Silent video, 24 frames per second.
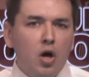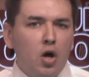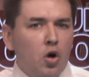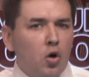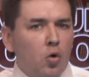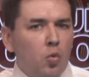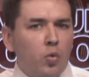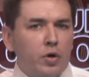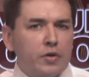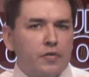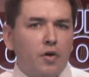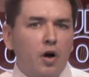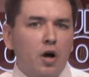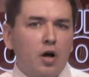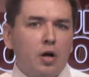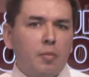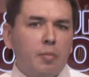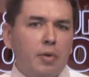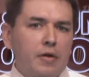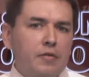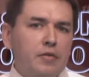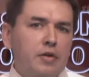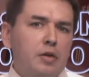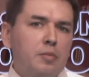We talk
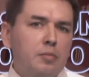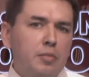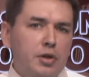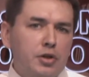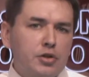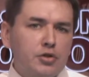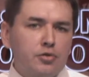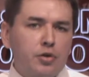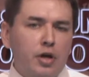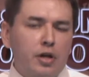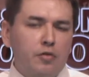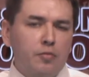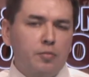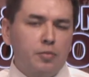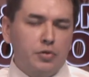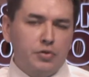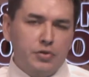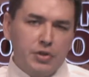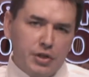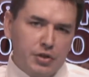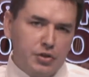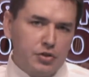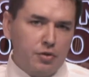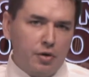about the Administrative
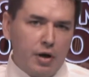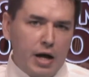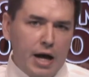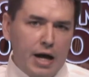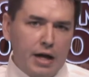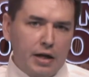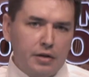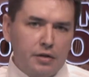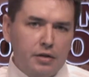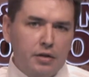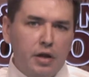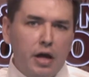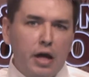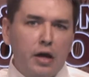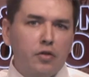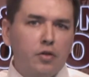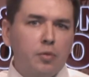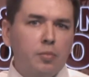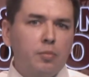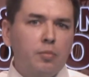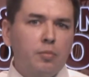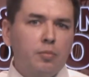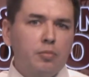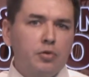Procedure Act and
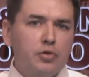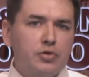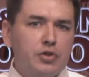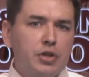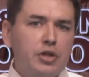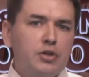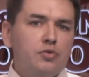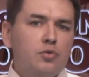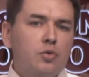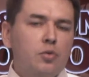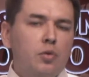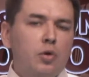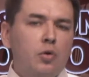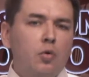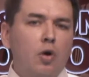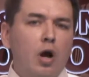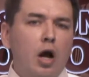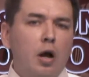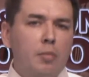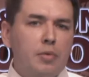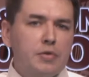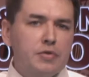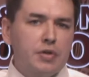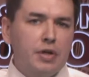the procedural
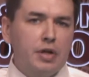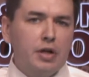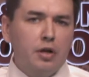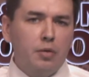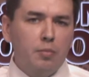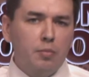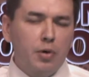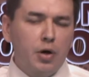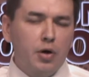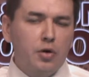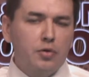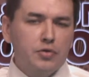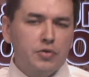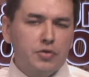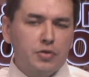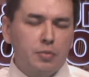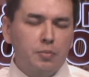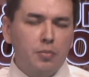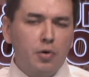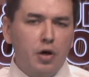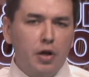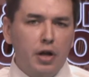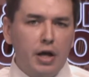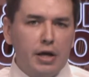requirements that it imposes
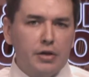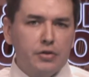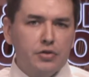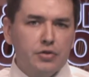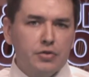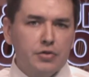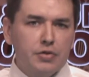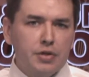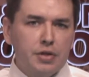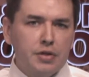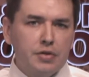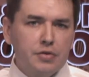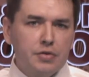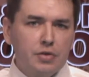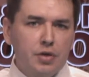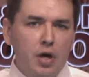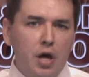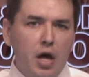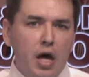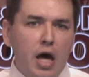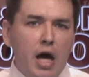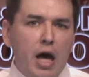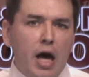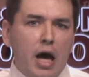upon agencies,
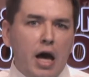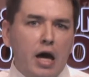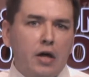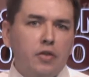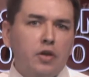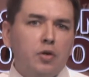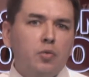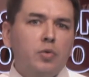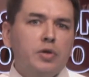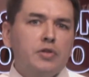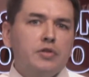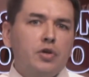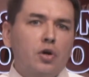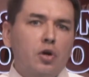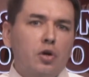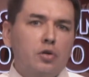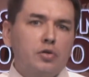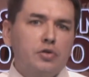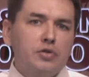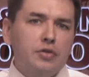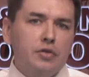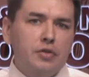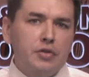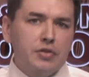and then we
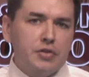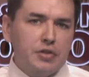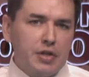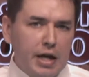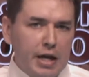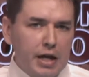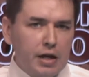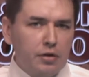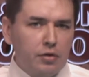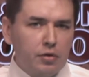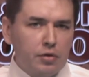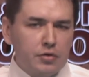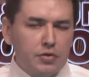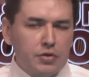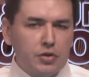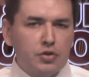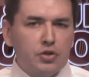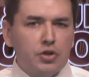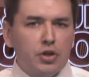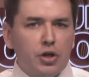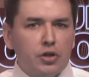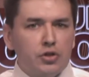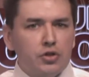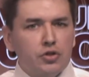turn to the standards that
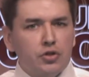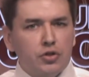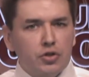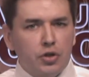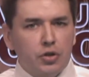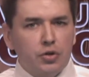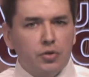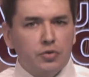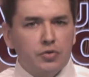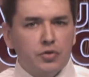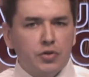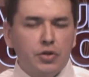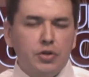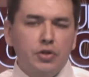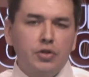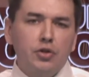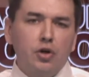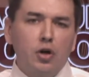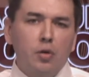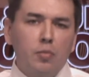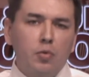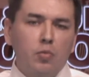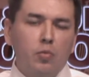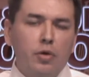judges use to
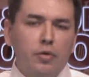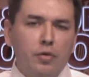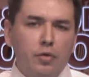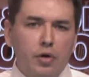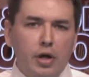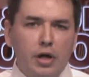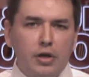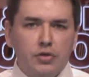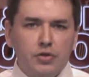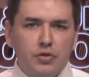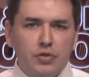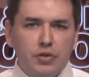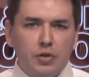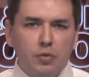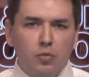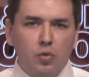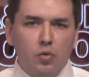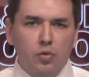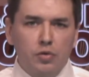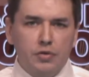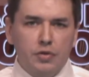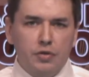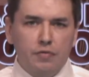determine whether an agency rule is